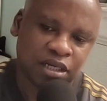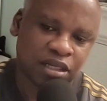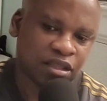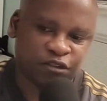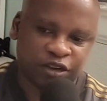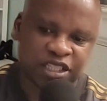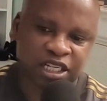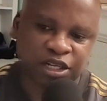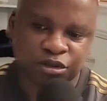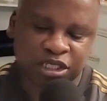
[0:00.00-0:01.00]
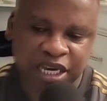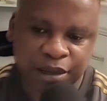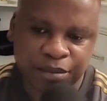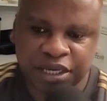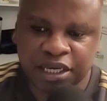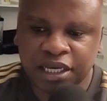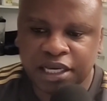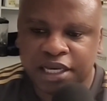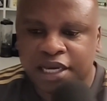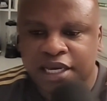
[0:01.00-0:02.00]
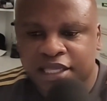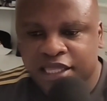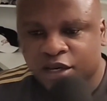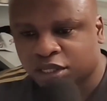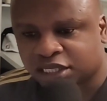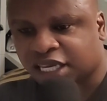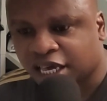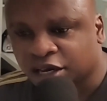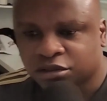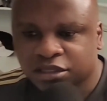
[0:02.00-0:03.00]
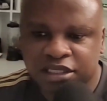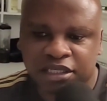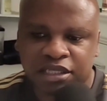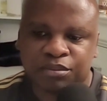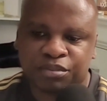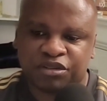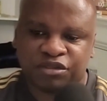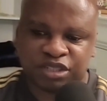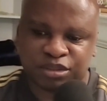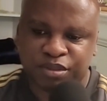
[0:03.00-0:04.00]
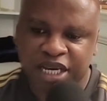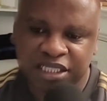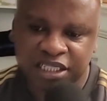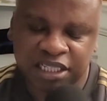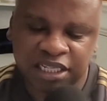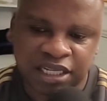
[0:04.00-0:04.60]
The fans are not happy. There was chaos in the previous match